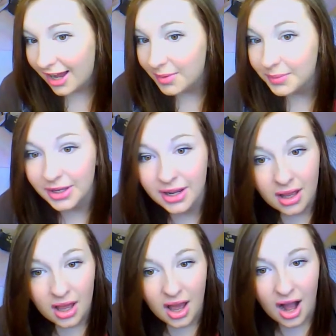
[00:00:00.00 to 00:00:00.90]
on camera, but
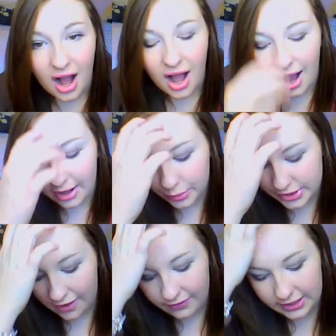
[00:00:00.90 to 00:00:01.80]
I
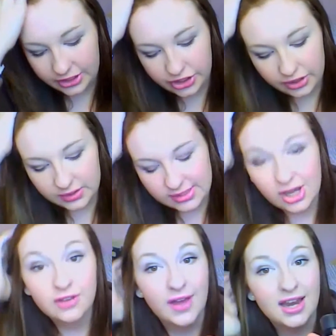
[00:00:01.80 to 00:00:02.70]
would definitely choose this
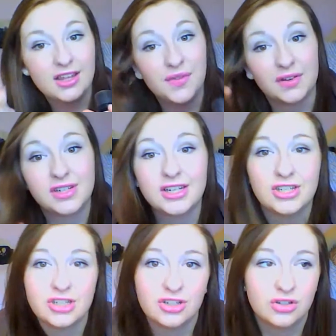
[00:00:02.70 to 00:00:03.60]
over any
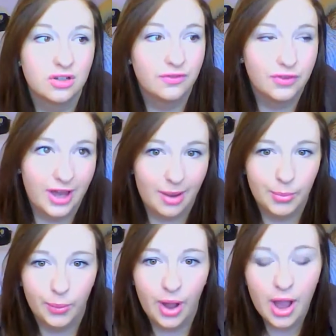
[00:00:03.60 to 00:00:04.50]
foundation for
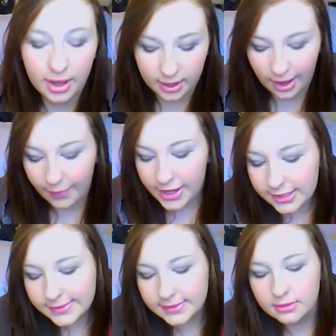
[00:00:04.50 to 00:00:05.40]
camera work. Now it
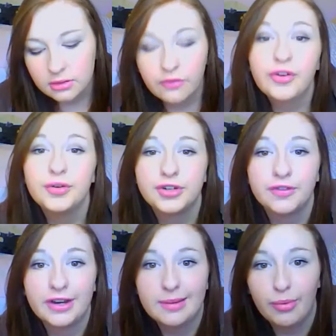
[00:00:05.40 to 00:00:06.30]
is the
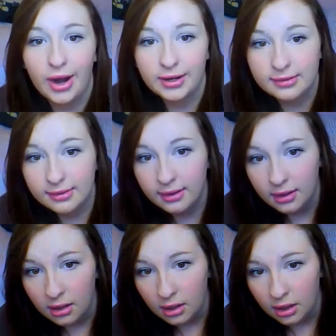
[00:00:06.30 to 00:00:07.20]
PhotoReady brand,
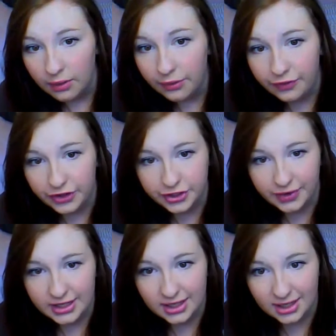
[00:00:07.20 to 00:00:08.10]
or
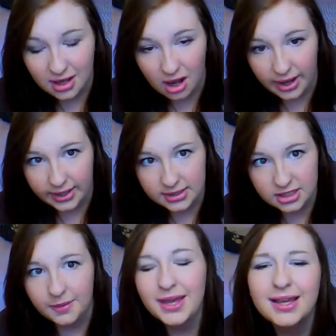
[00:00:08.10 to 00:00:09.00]
PhotoReady like kind,
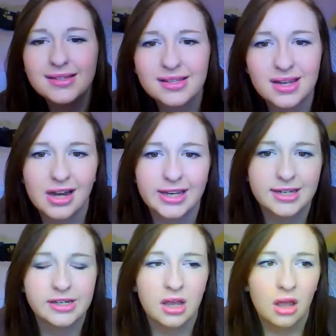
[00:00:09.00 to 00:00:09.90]
so it is
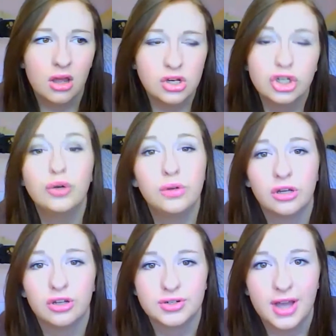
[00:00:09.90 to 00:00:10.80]
designed to
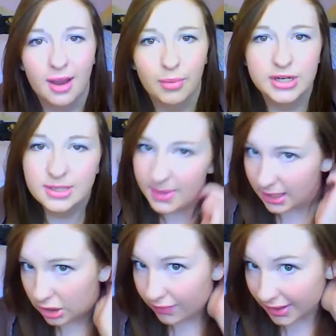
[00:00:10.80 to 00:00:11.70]
look good on camera, to
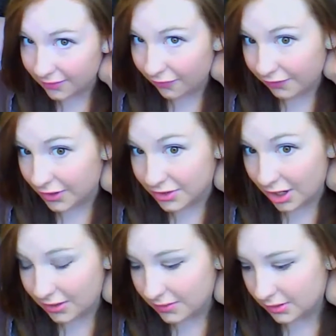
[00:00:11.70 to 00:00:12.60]
make you ready for
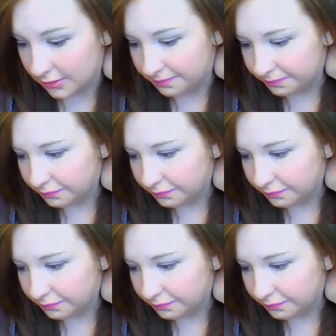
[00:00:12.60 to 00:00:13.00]
photos and